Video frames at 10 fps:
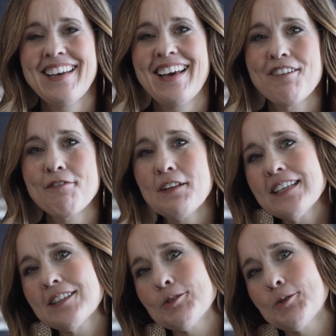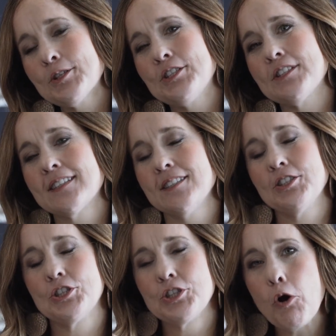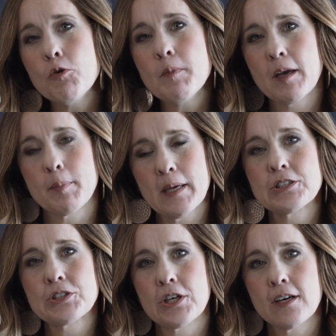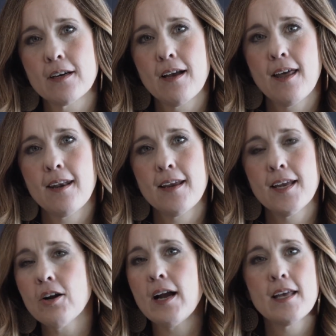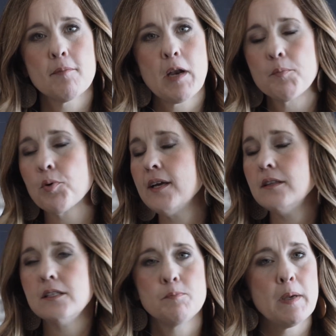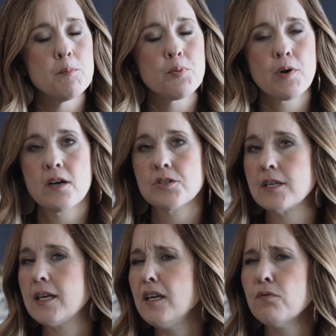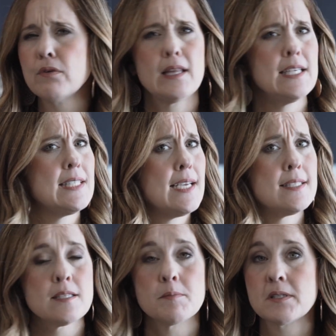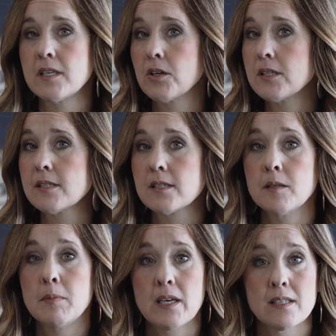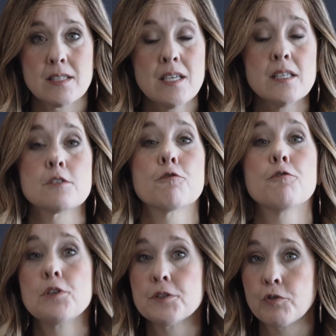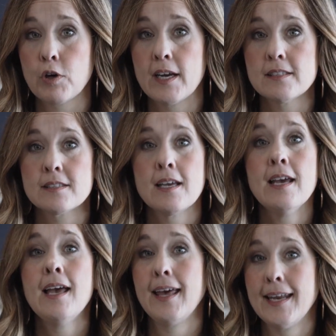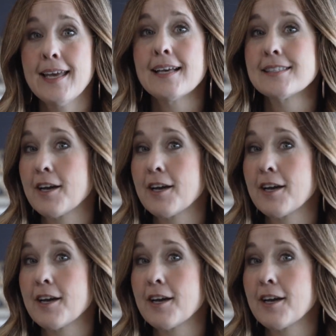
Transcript: And I felt like the Lord just showed me a picture. And here I am, and I'm praying these big prayers, and He really takes them seriously because He is full of grace, and He has